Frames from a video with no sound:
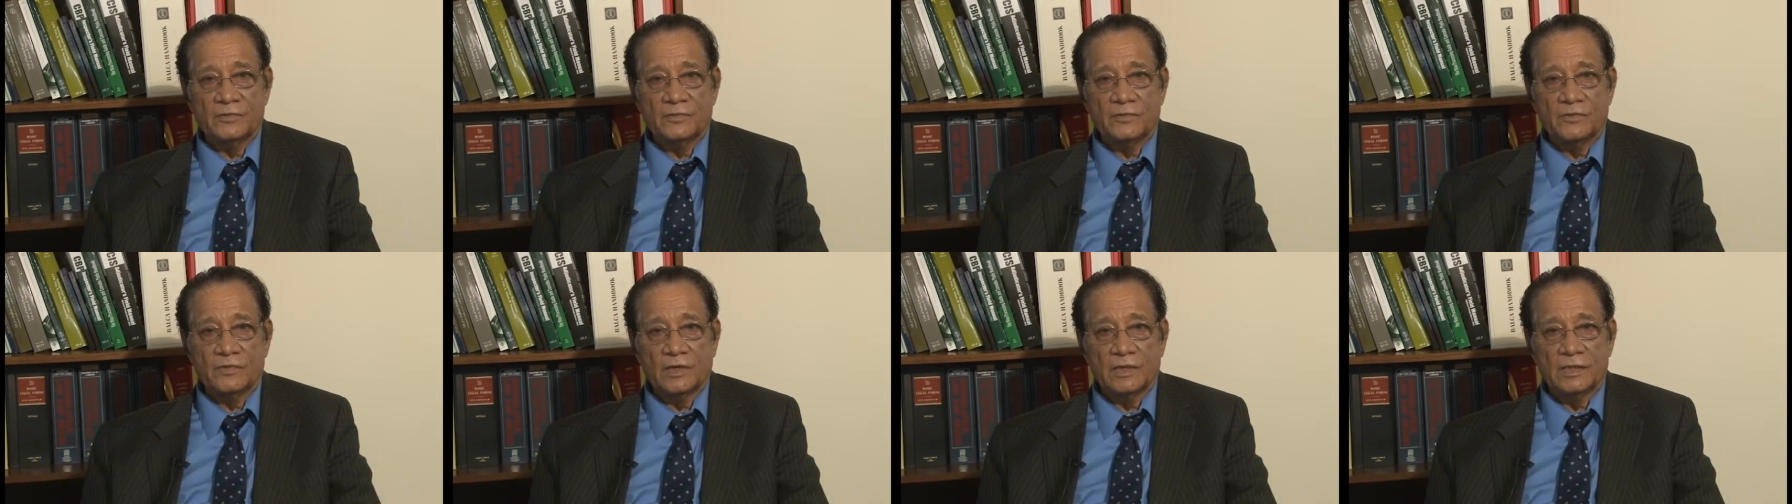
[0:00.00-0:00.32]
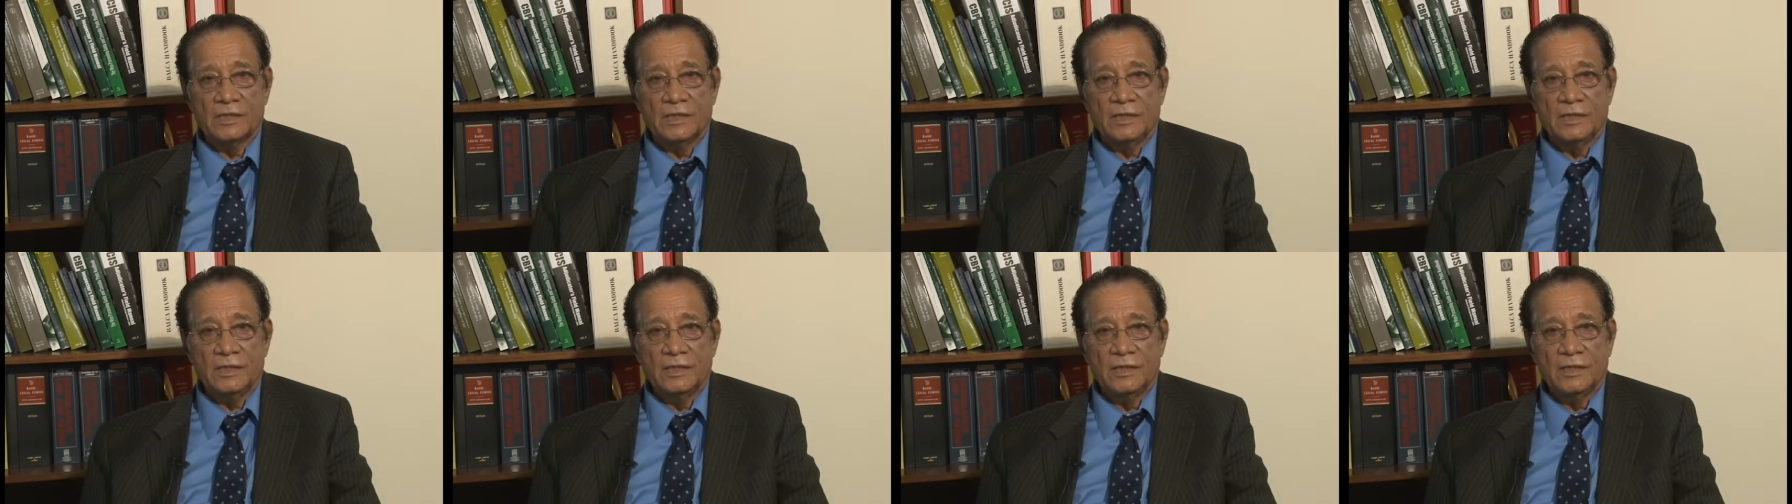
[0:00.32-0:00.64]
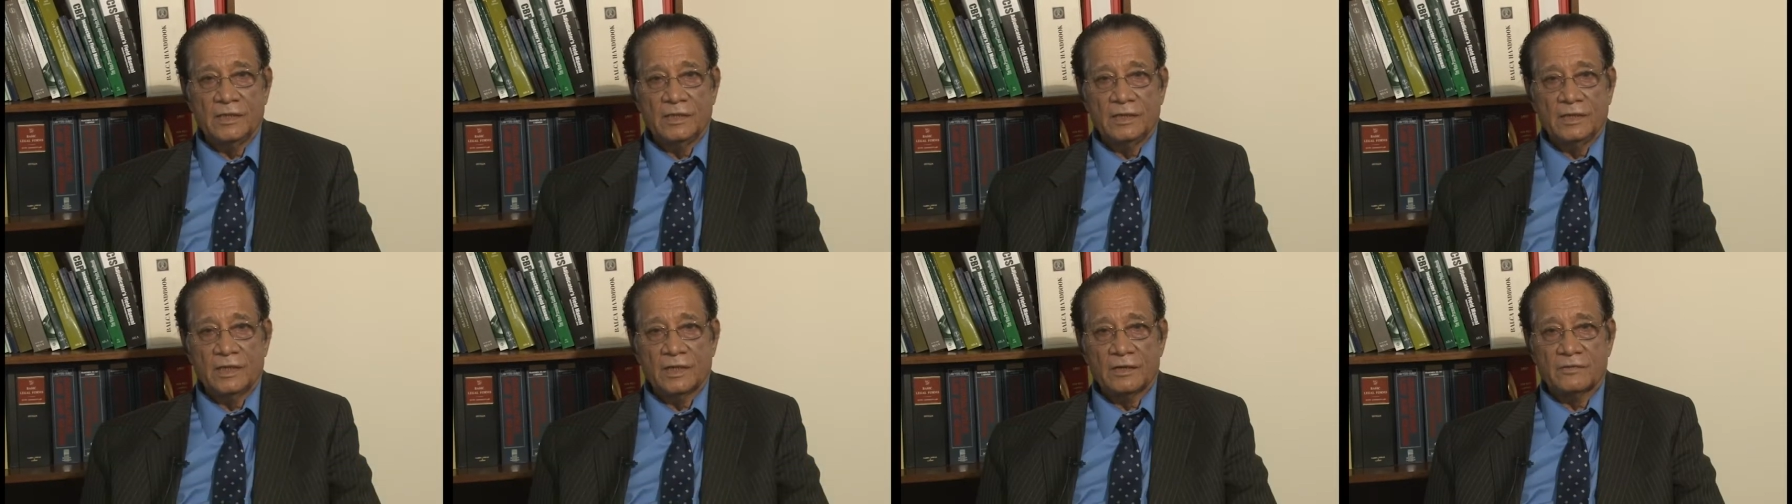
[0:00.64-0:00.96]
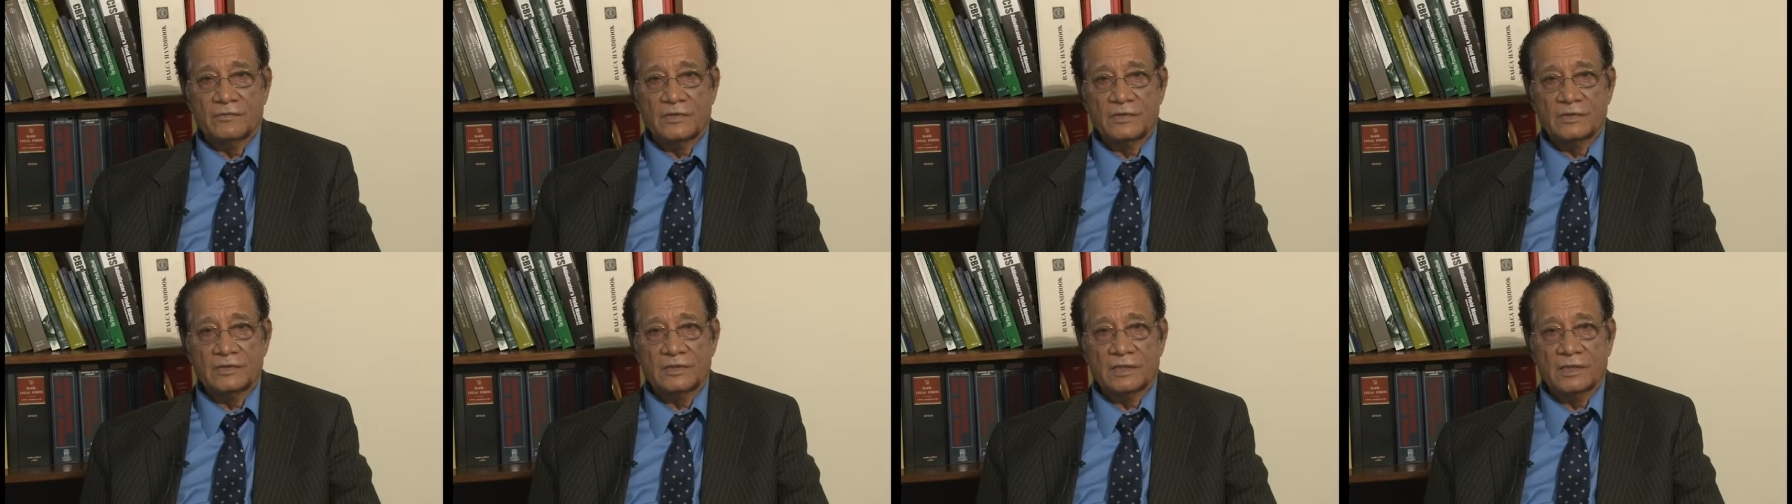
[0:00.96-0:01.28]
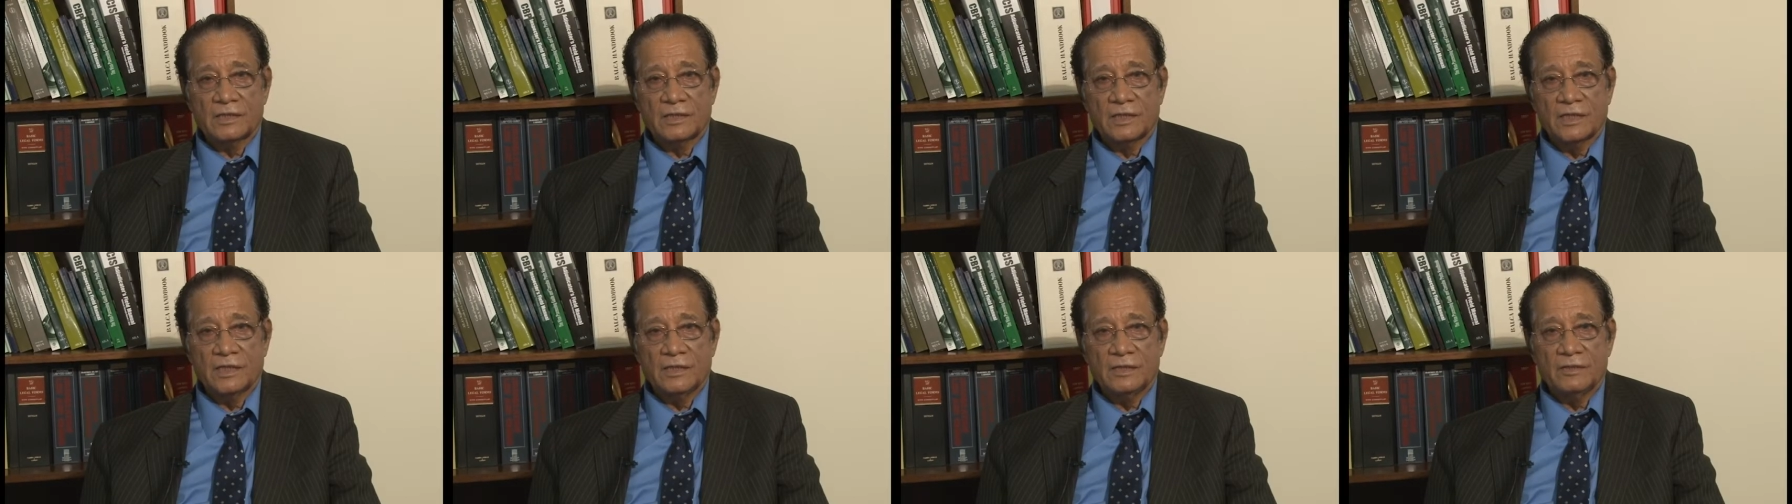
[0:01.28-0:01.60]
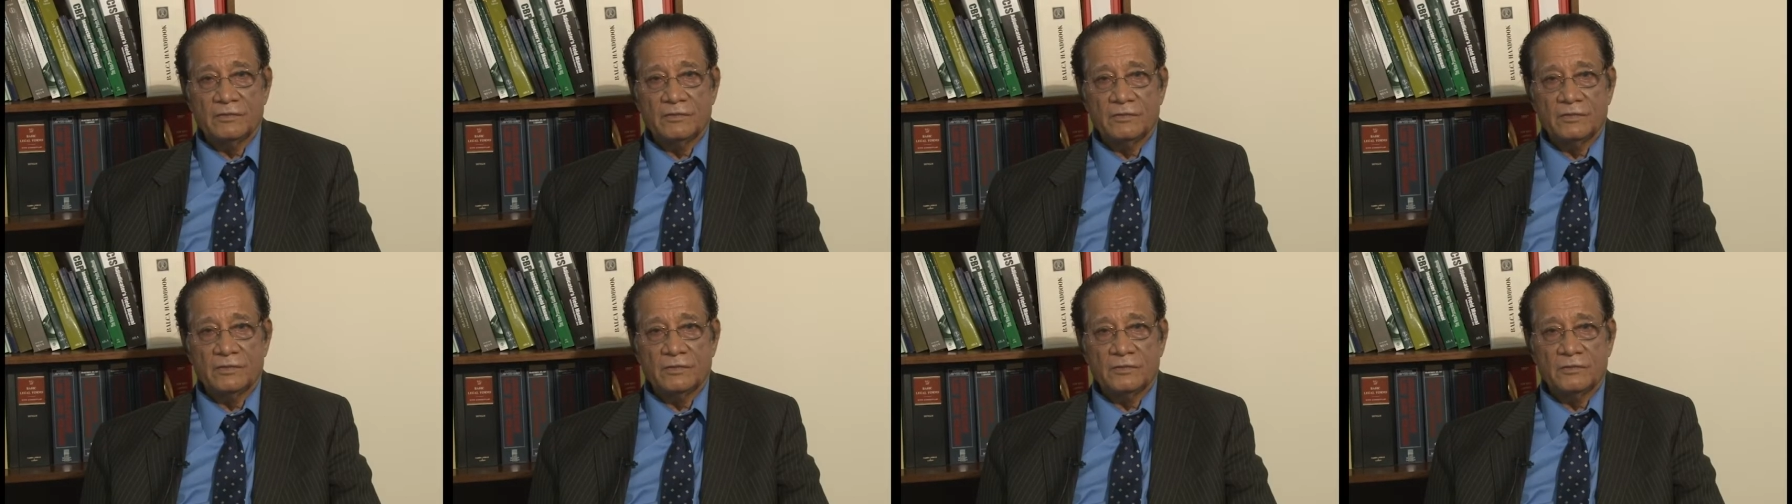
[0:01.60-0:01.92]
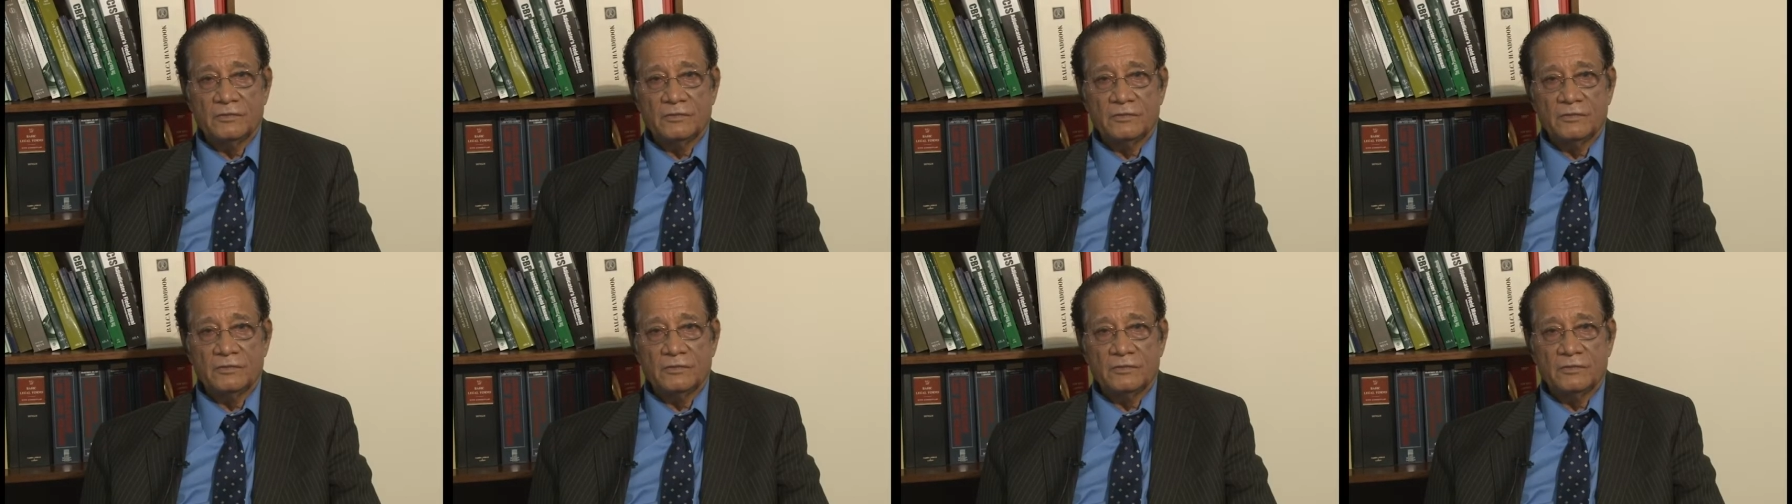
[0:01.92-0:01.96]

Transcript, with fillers: phulwani and once again